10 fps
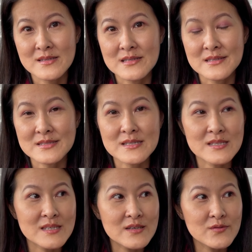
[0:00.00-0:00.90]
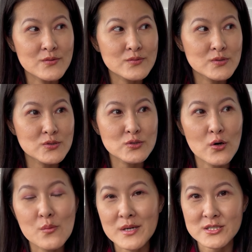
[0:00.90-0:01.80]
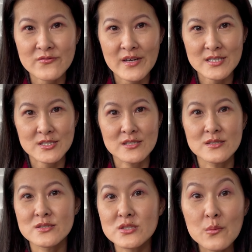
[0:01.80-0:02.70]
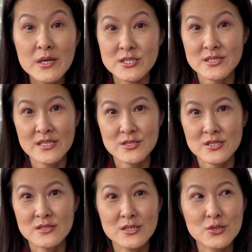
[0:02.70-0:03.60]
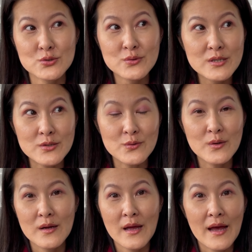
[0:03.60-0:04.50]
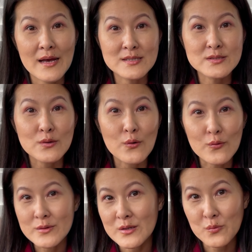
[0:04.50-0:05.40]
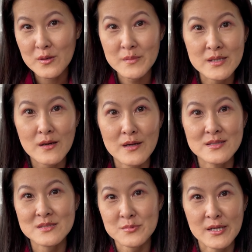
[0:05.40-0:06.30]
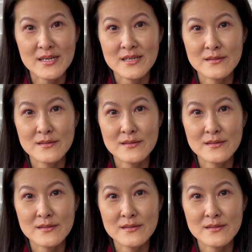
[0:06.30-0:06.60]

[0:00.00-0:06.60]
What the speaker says: He's going to give you so much affection, so much attention, and treat you as the only woman on this planet.